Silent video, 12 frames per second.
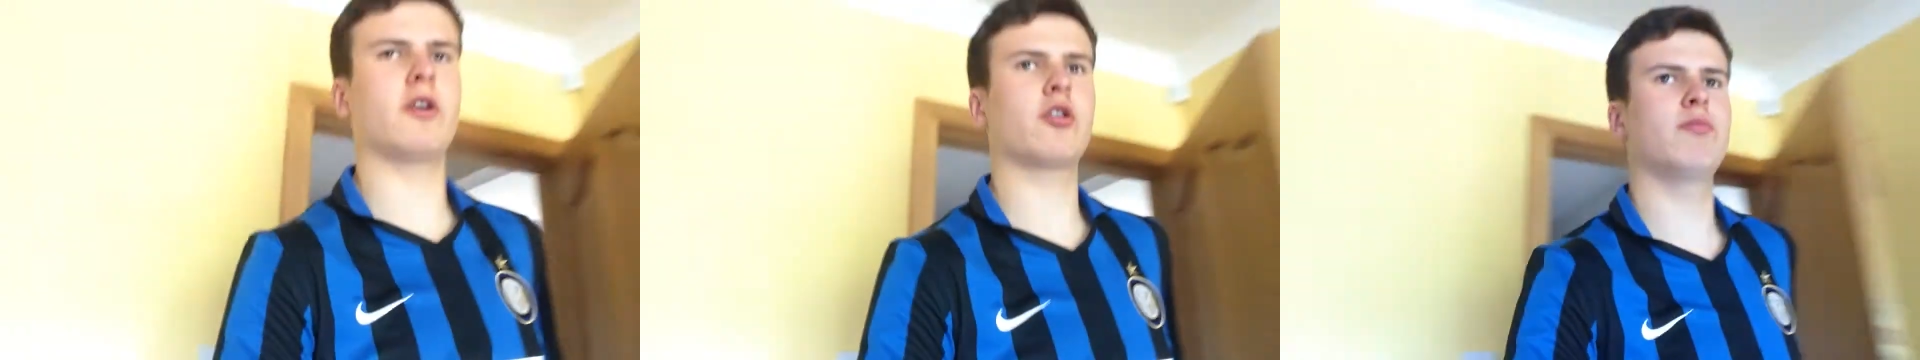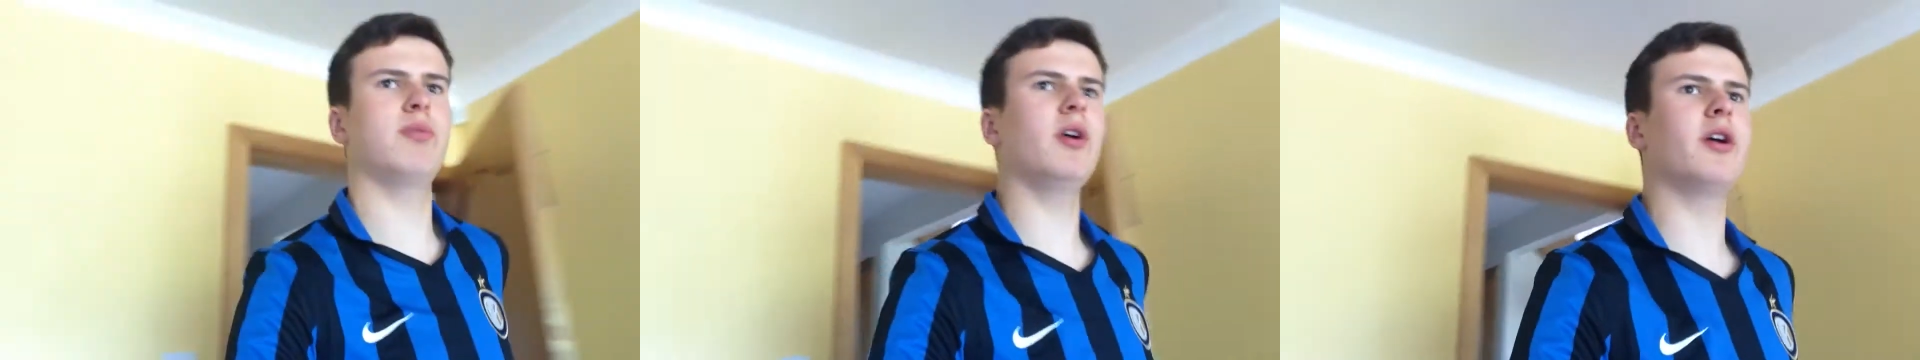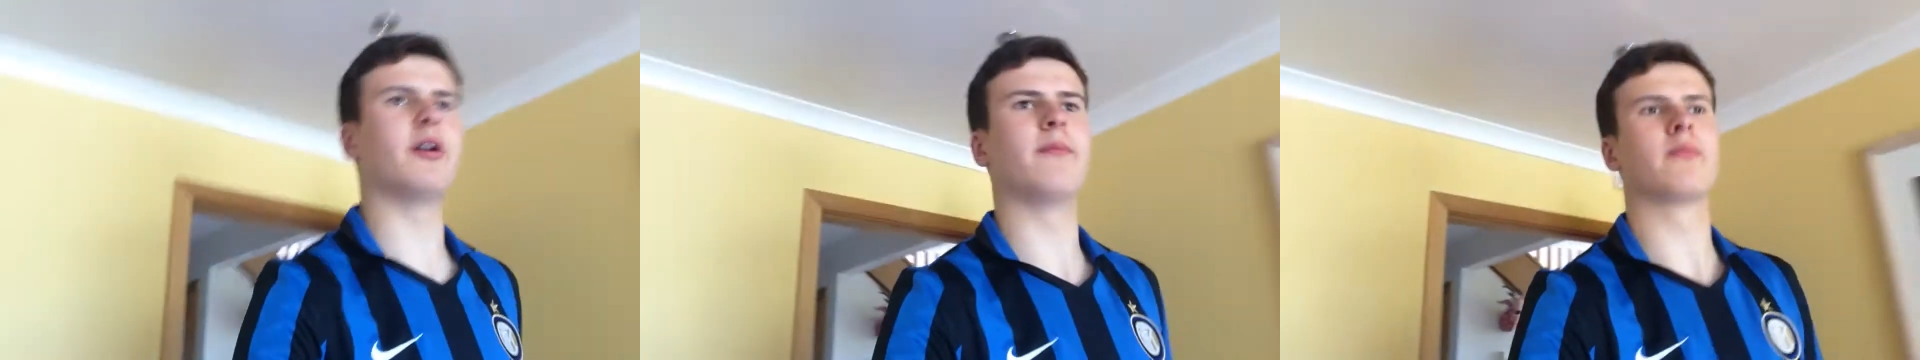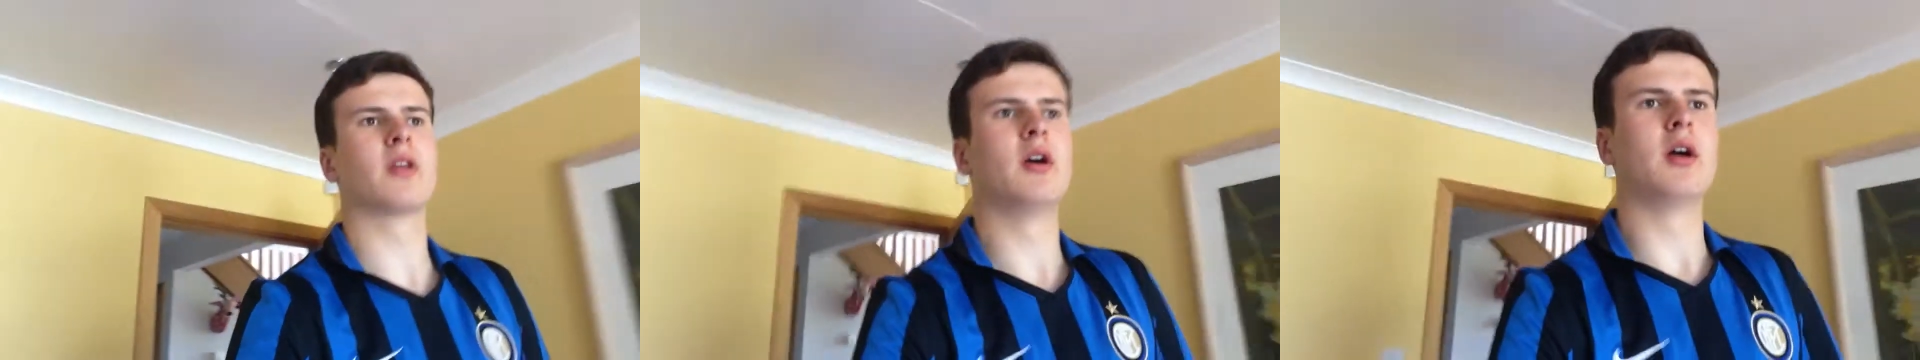I could play.
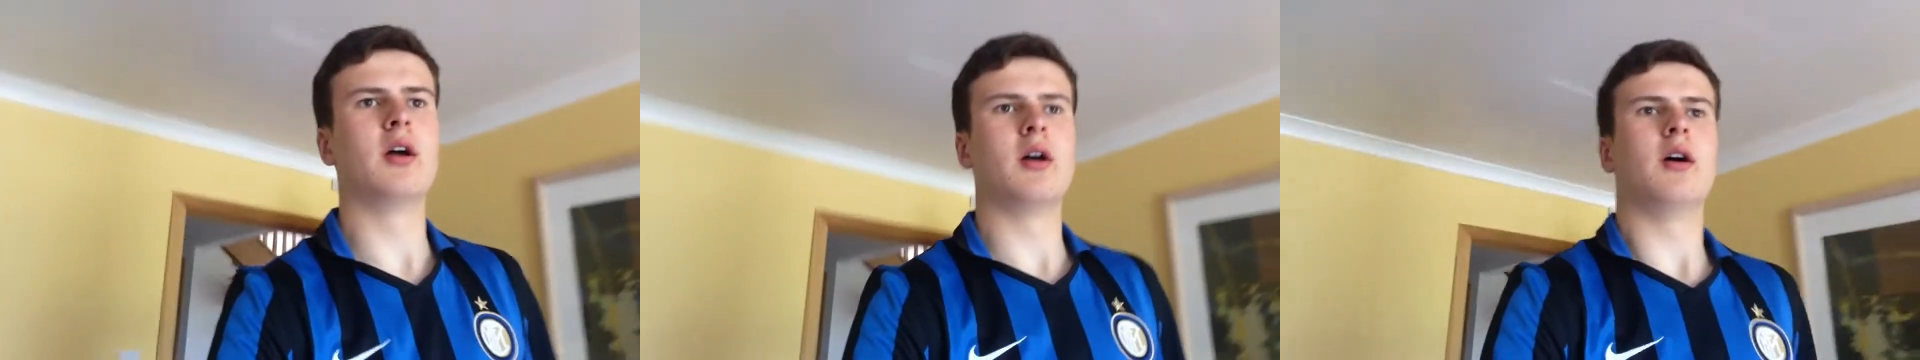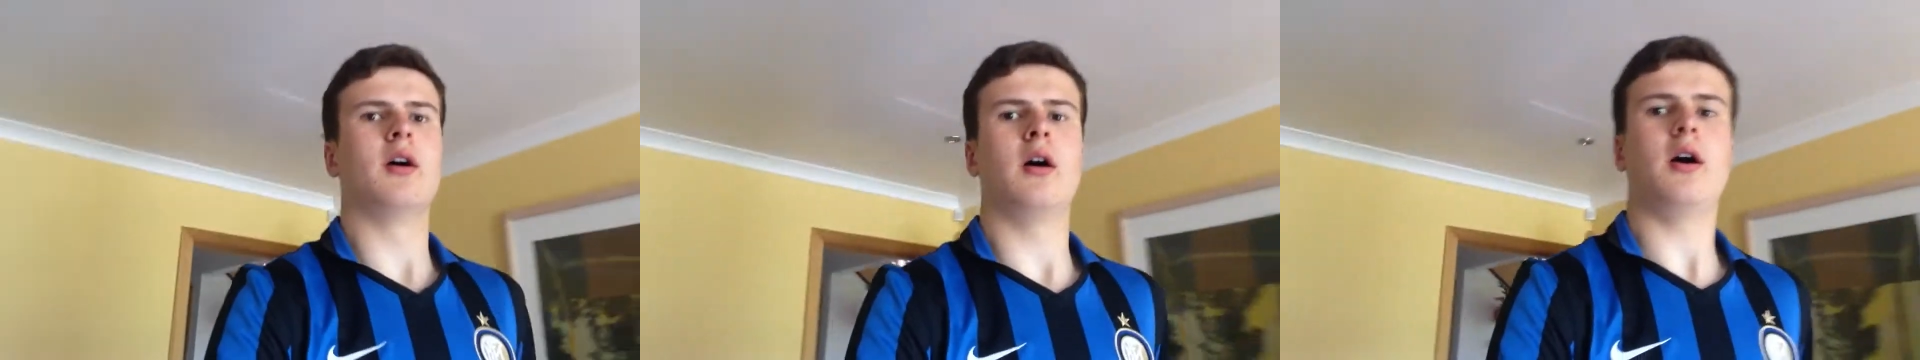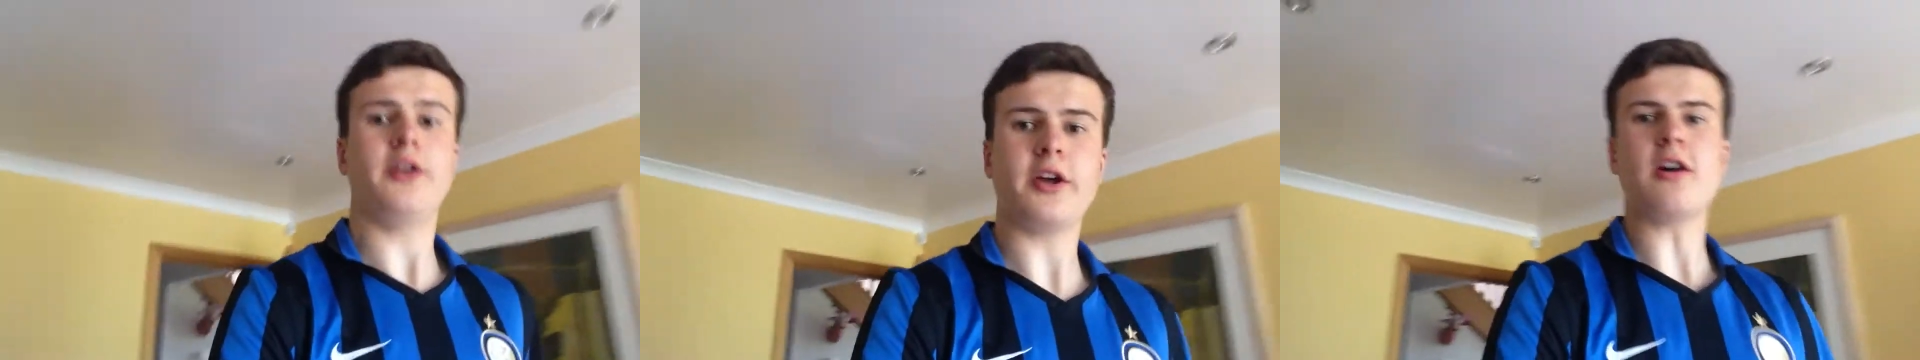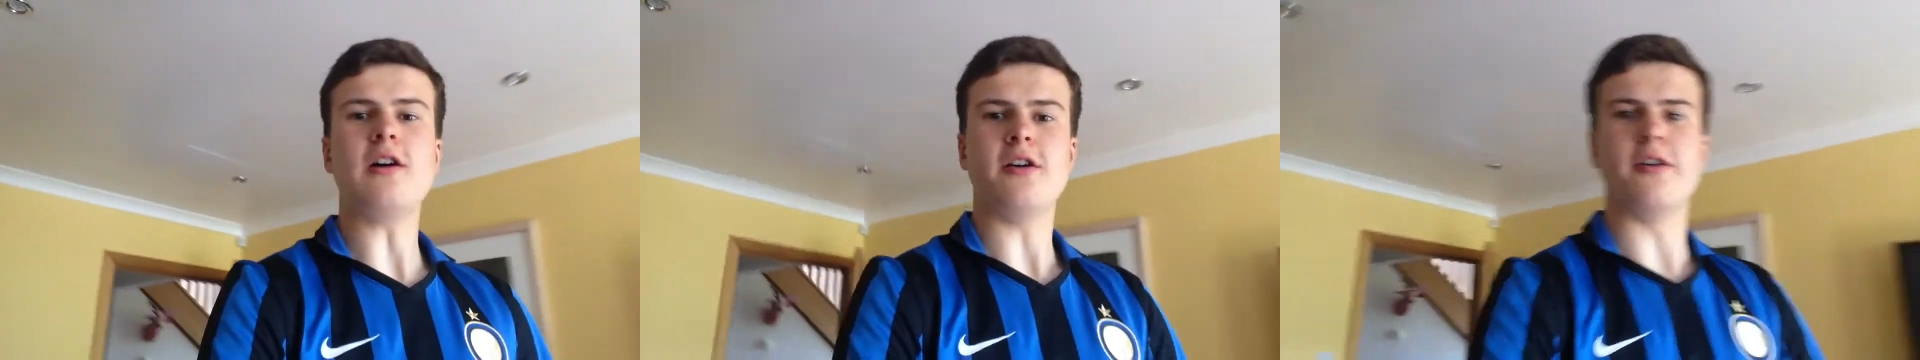And
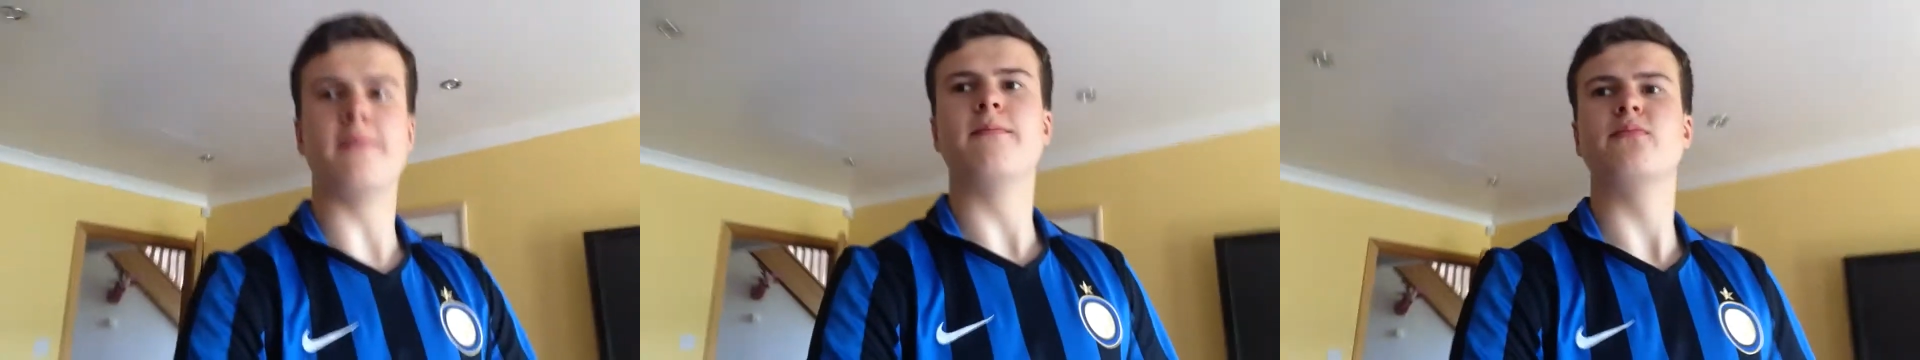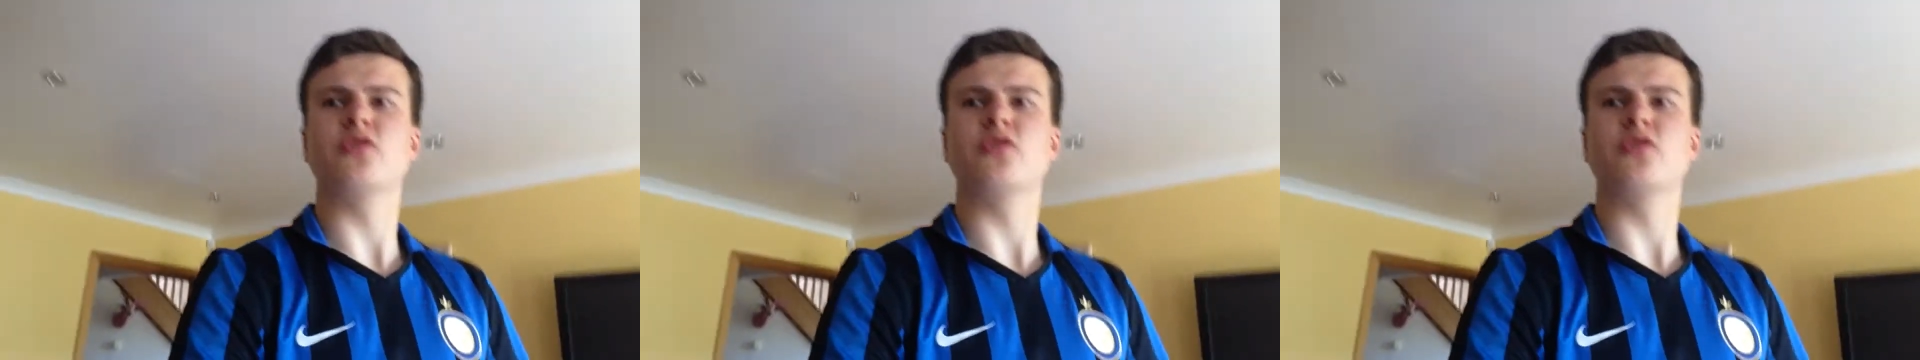I can.